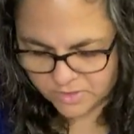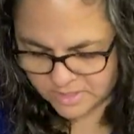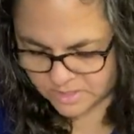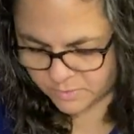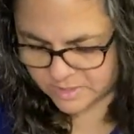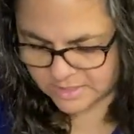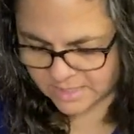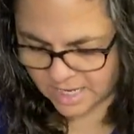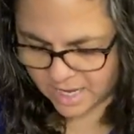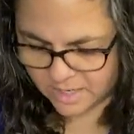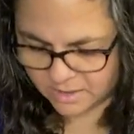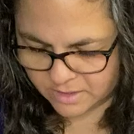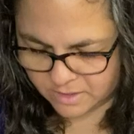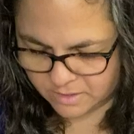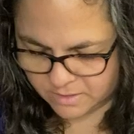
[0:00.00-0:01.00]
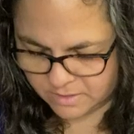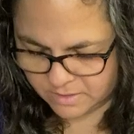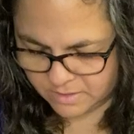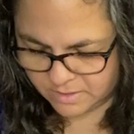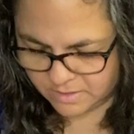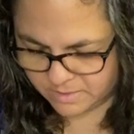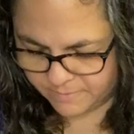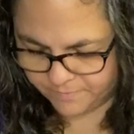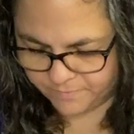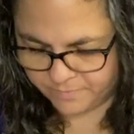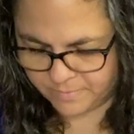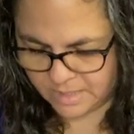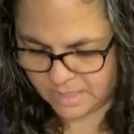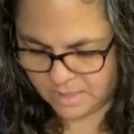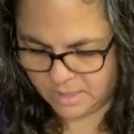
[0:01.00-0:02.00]
This one's got a little,
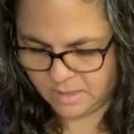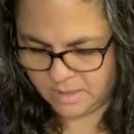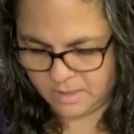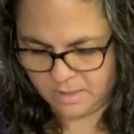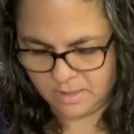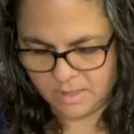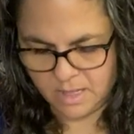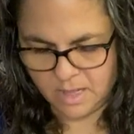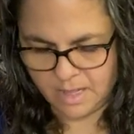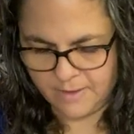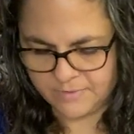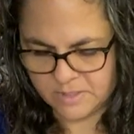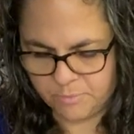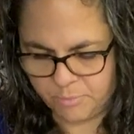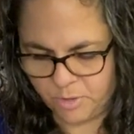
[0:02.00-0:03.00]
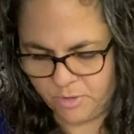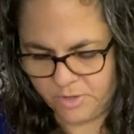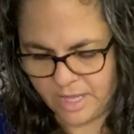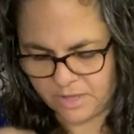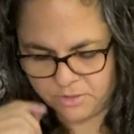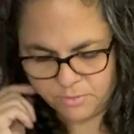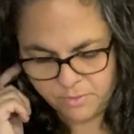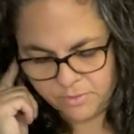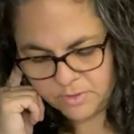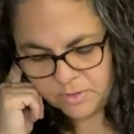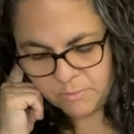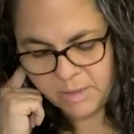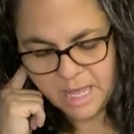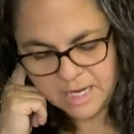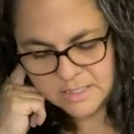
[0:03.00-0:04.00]
I'll have to pull that through to the
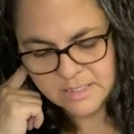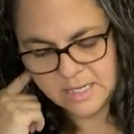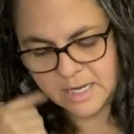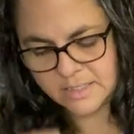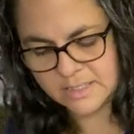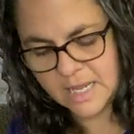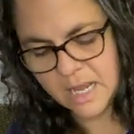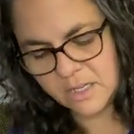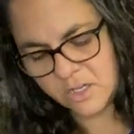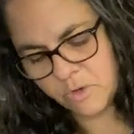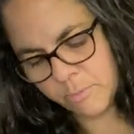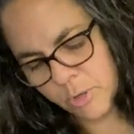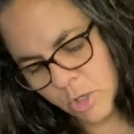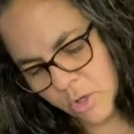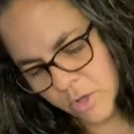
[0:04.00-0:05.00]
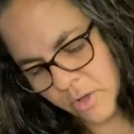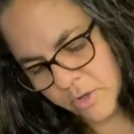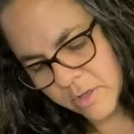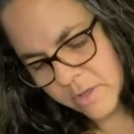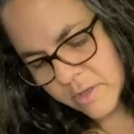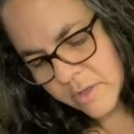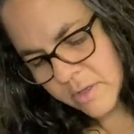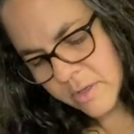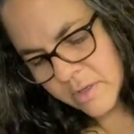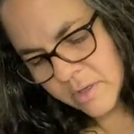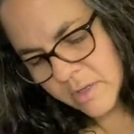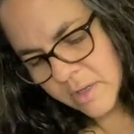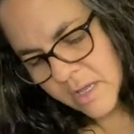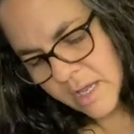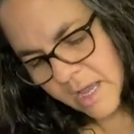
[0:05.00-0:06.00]
back side. It's got a little pull.
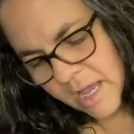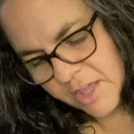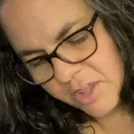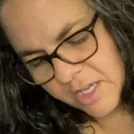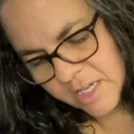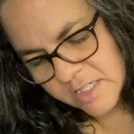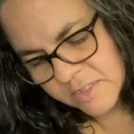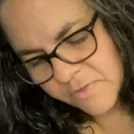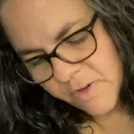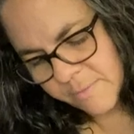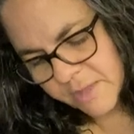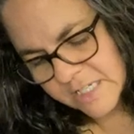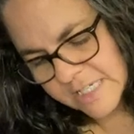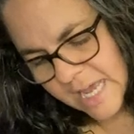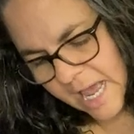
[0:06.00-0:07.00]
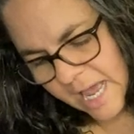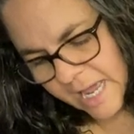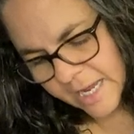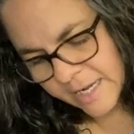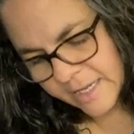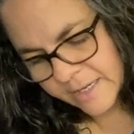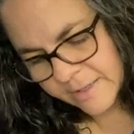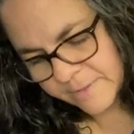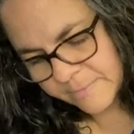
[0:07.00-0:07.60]
I think it's from the tag.